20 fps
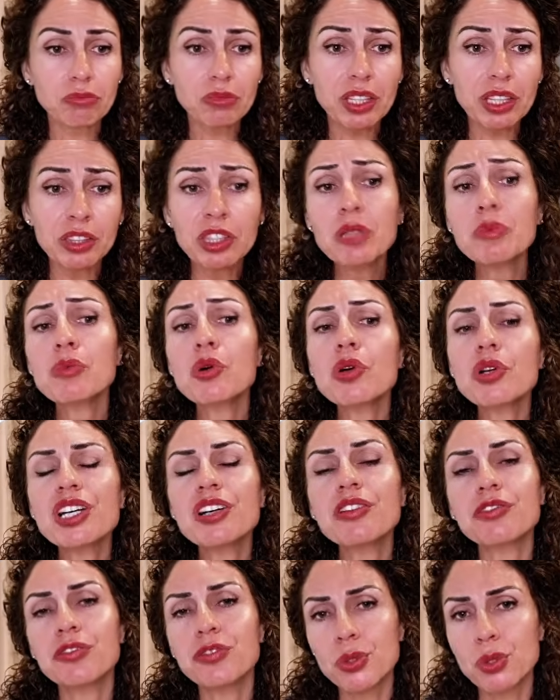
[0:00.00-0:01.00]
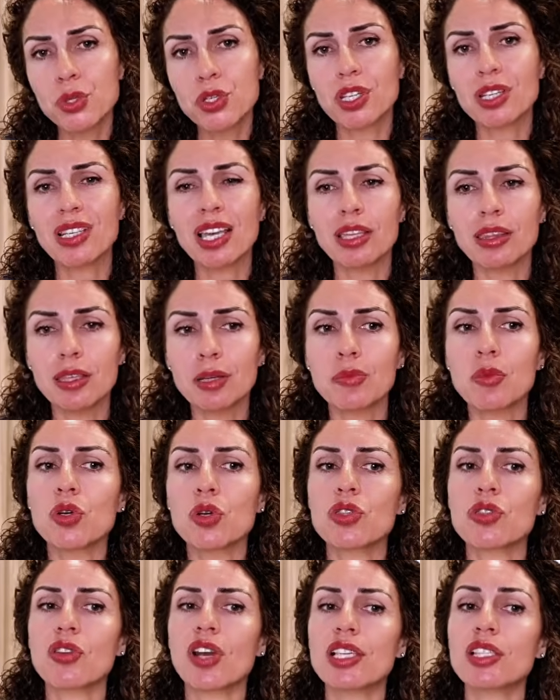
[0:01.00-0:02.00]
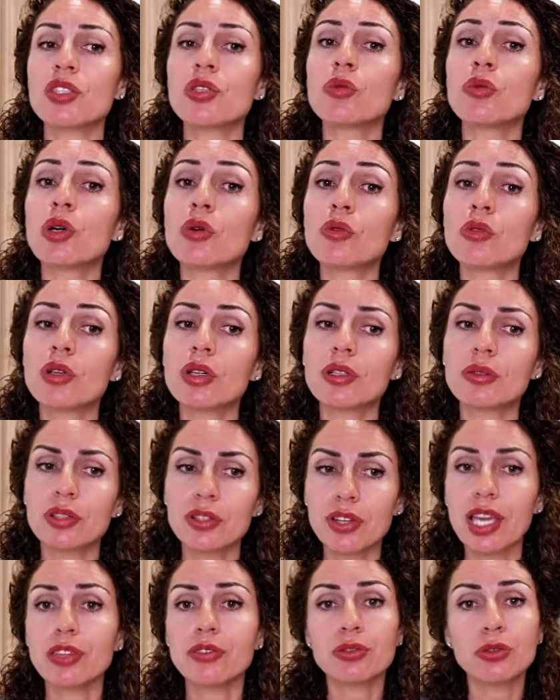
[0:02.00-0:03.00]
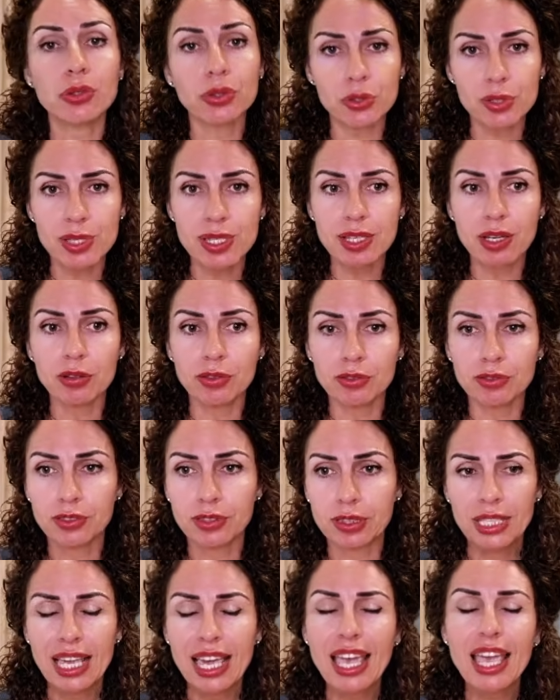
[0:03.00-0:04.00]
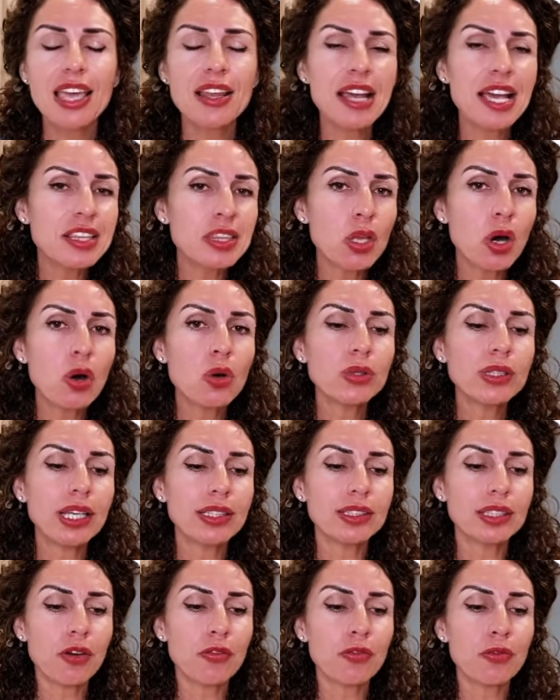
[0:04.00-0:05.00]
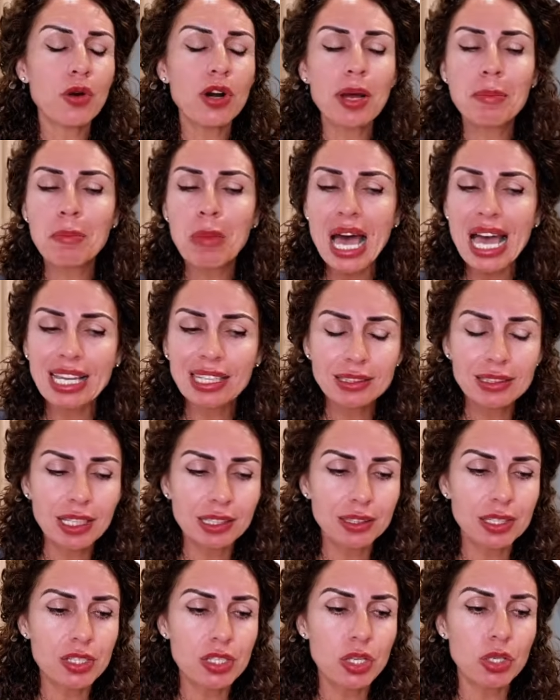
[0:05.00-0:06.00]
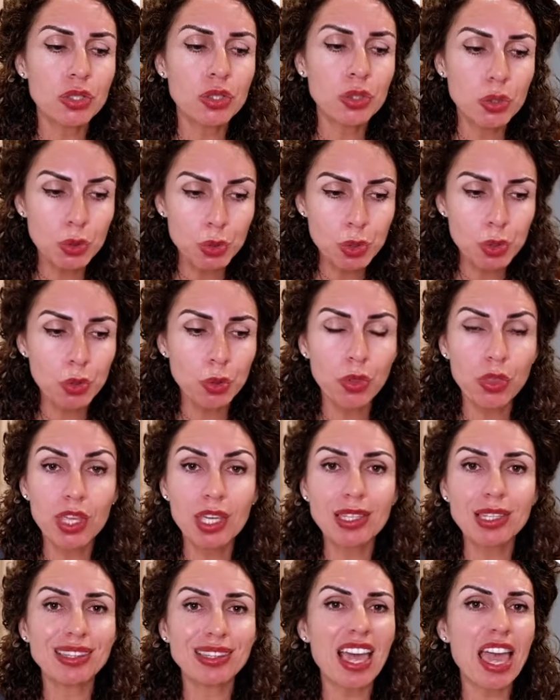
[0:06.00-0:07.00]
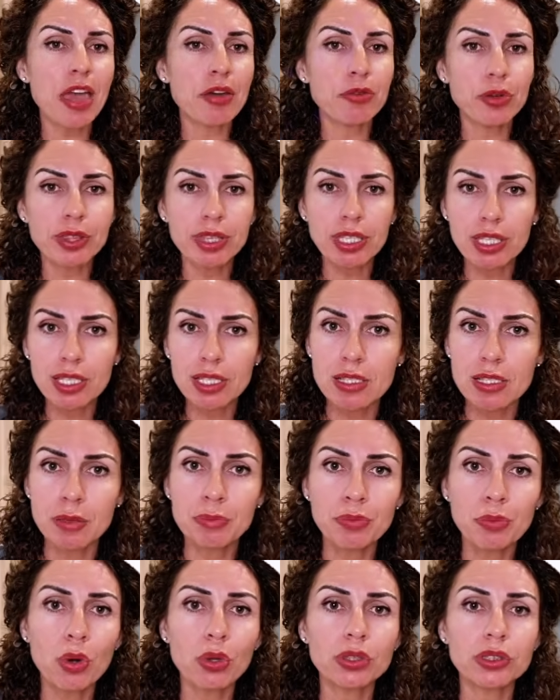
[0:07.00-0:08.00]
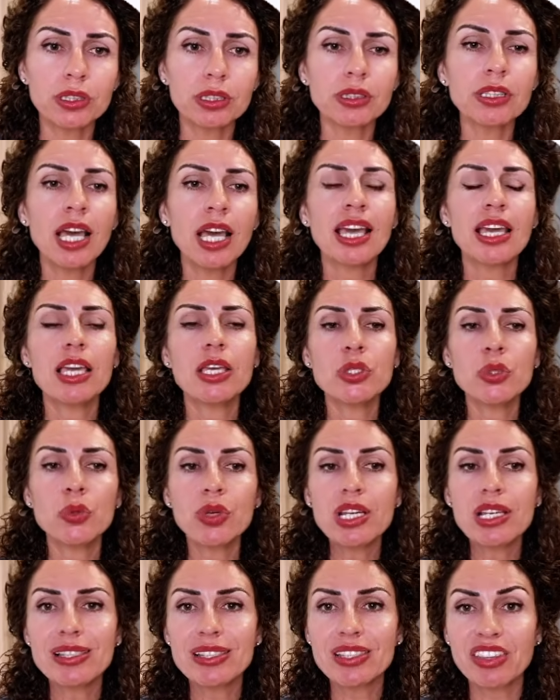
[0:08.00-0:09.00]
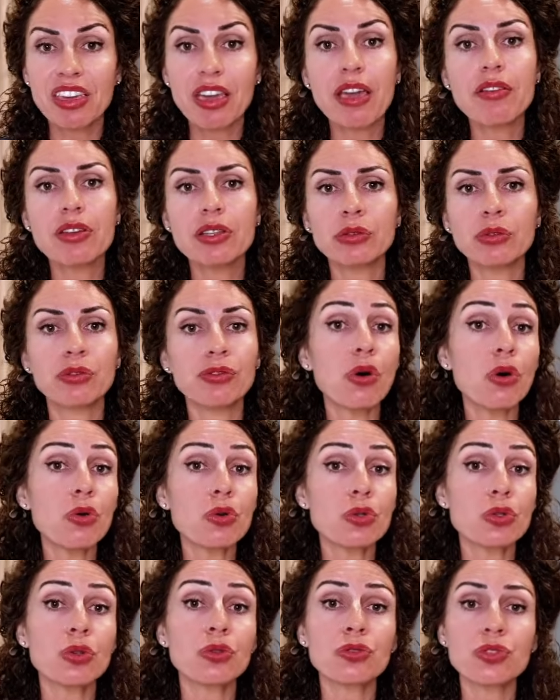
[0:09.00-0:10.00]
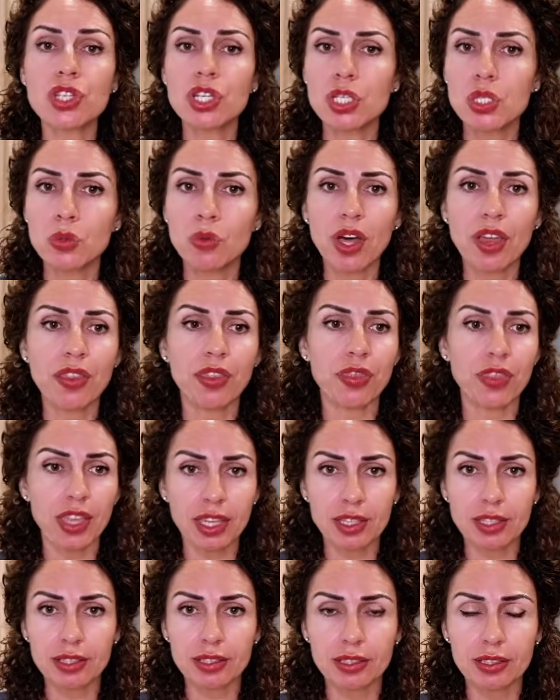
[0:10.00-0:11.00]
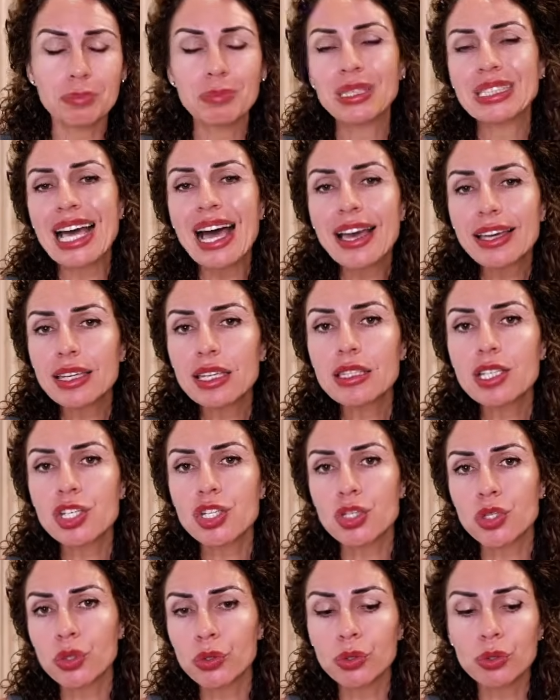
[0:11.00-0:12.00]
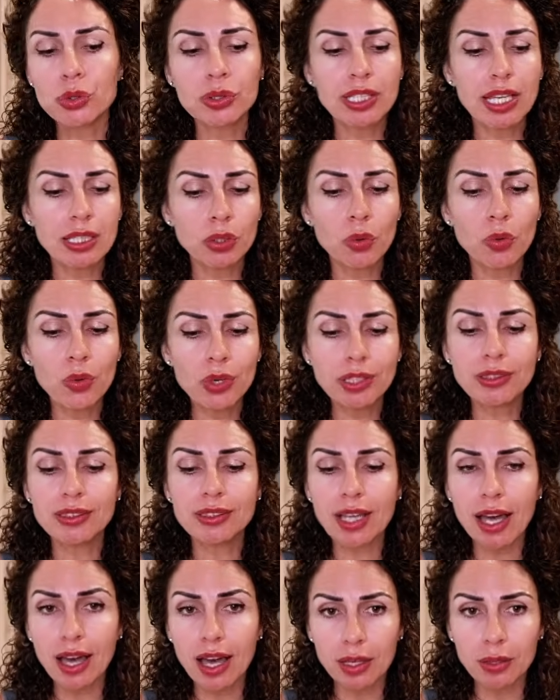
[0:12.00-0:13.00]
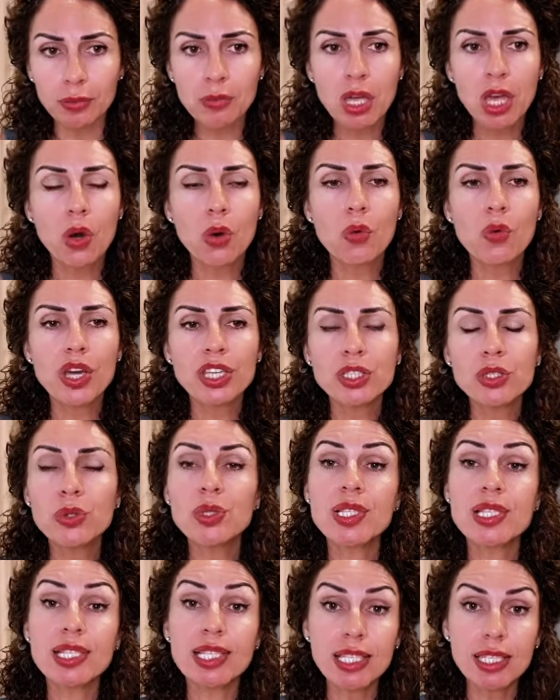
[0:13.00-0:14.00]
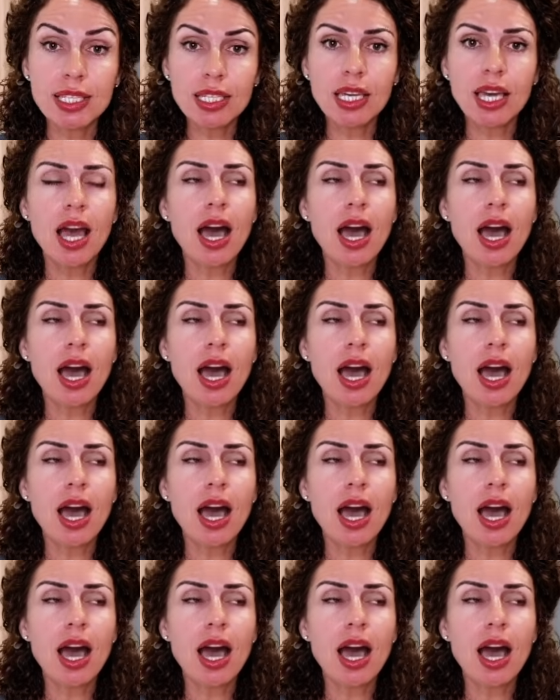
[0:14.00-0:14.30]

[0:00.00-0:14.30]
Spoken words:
the more confusion and the more stress you will create for yourself. And I know that for a mind that is used to think that everything is important, it's really scary to focus on just one thing. But I can assure you that with time, when you see